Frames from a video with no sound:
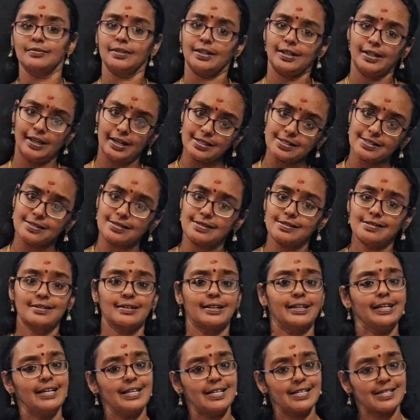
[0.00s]
Yes,
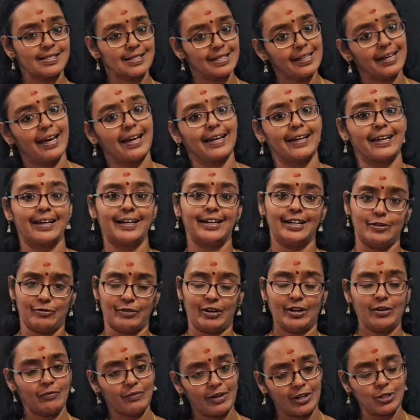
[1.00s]
easily I can
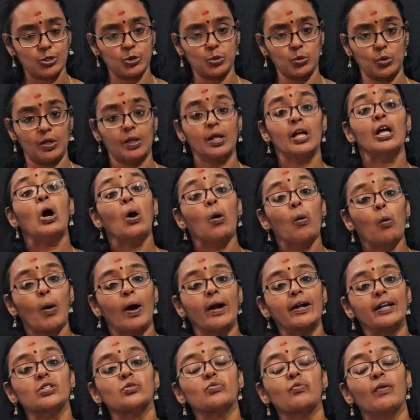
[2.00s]
define 1 joule.
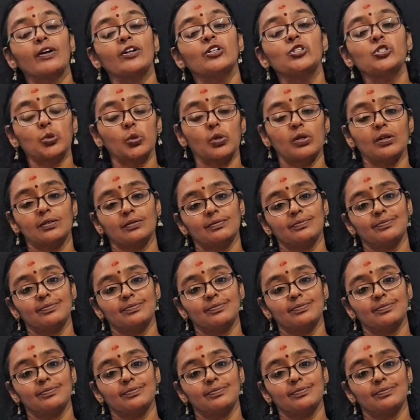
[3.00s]
What is 1 joule?